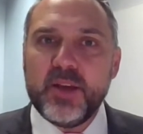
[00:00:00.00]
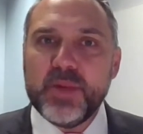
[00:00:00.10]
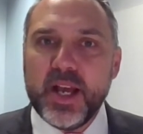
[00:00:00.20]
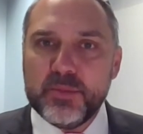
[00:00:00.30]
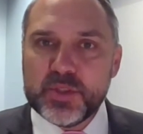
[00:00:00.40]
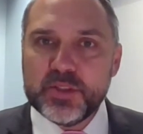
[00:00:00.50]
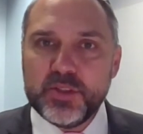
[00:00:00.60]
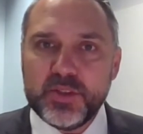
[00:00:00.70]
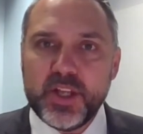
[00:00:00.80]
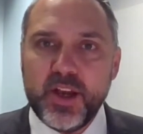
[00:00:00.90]
I'm
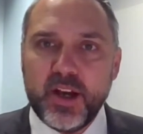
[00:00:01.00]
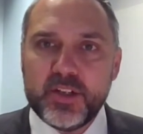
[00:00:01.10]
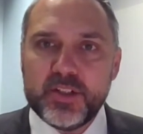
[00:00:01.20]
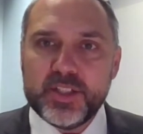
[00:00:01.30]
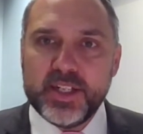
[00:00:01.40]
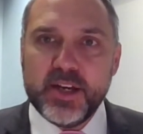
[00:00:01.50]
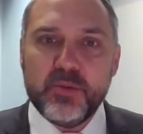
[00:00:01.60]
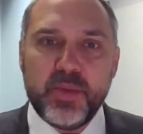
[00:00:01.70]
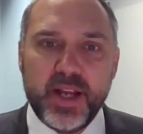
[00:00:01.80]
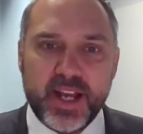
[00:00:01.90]
absolutely honored to
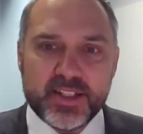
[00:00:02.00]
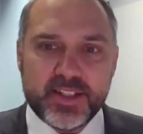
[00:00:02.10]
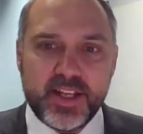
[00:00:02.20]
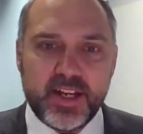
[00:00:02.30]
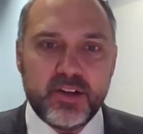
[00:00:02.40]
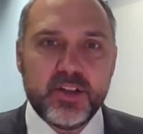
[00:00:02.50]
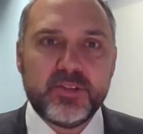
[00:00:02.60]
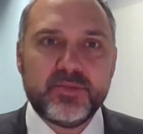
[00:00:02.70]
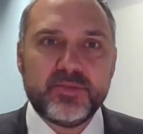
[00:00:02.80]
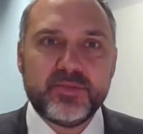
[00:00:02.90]
now pass the
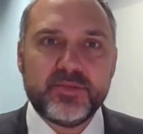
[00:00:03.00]
arrow.